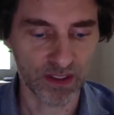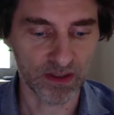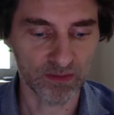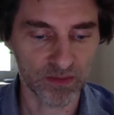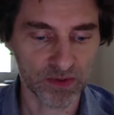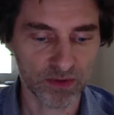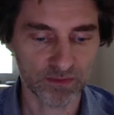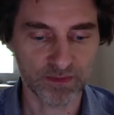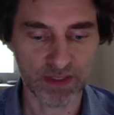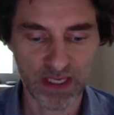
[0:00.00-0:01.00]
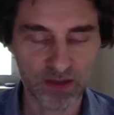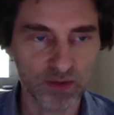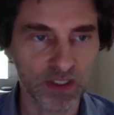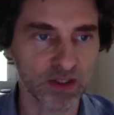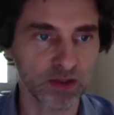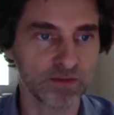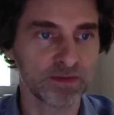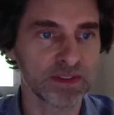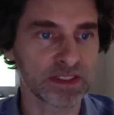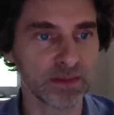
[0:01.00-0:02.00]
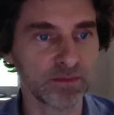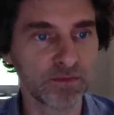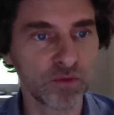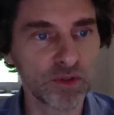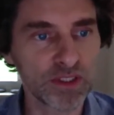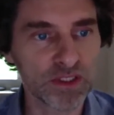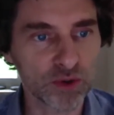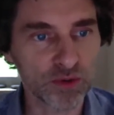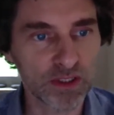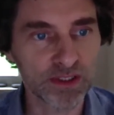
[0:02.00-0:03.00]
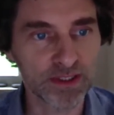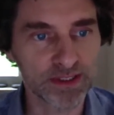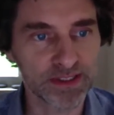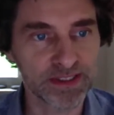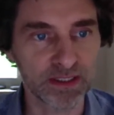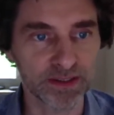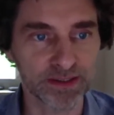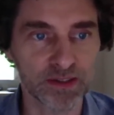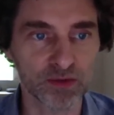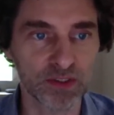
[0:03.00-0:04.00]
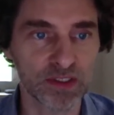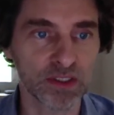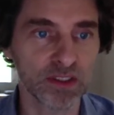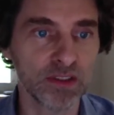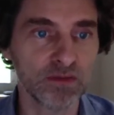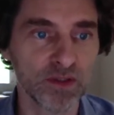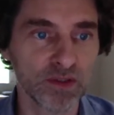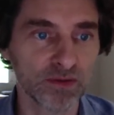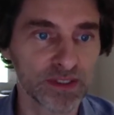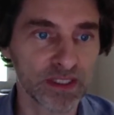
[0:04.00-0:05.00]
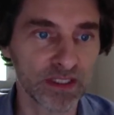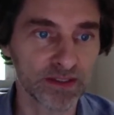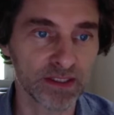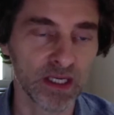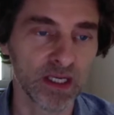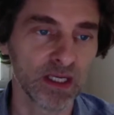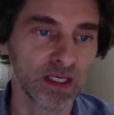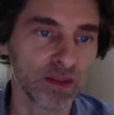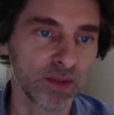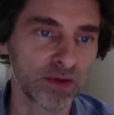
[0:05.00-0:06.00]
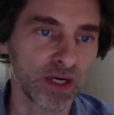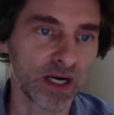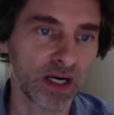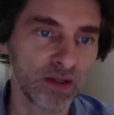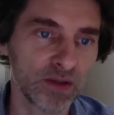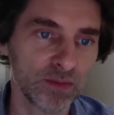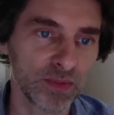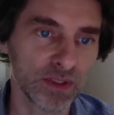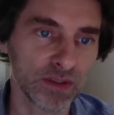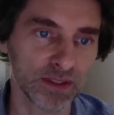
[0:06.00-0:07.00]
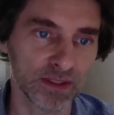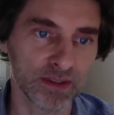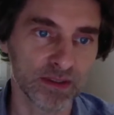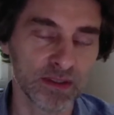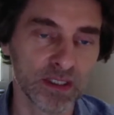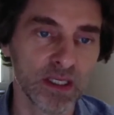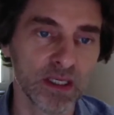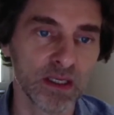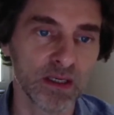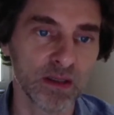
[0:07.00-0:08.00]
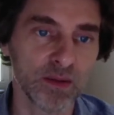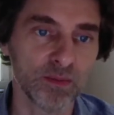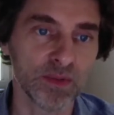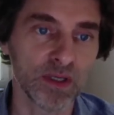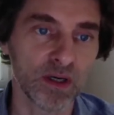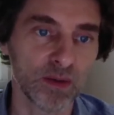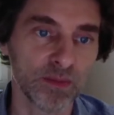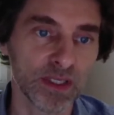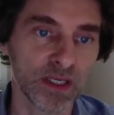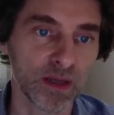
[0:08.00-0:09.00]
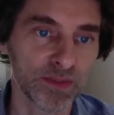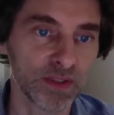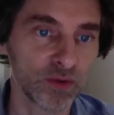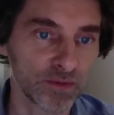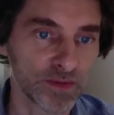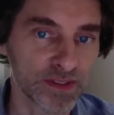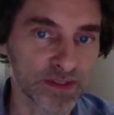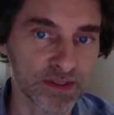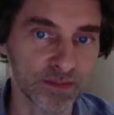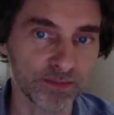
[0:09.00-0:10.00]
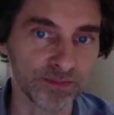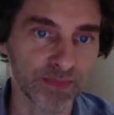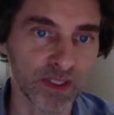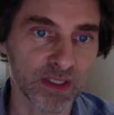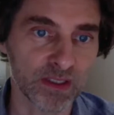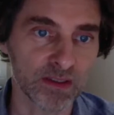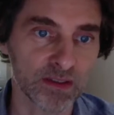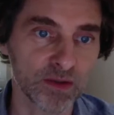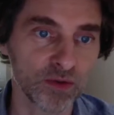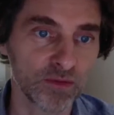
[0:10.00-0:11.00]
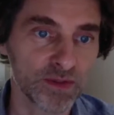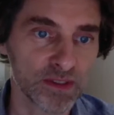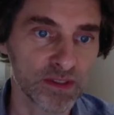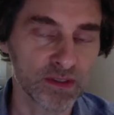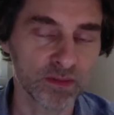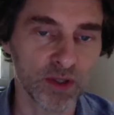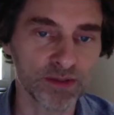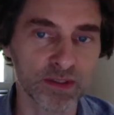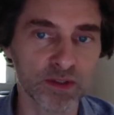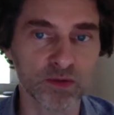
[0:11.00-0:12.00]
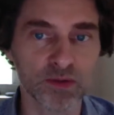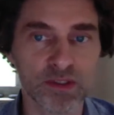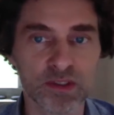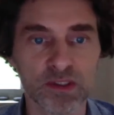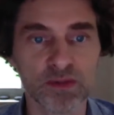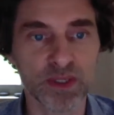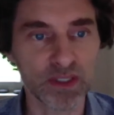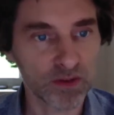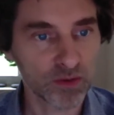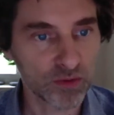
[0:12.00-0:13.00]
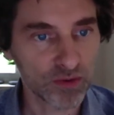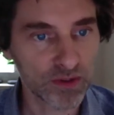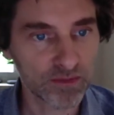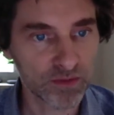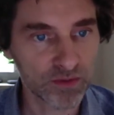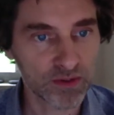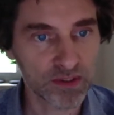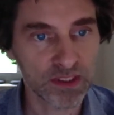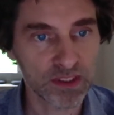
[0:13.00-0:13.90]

sort of aggregate of some 40 trillion cells. So these are individual cells, and about 100 billion make up the nervous system. And the nervous system also includes the spinal cord, of course,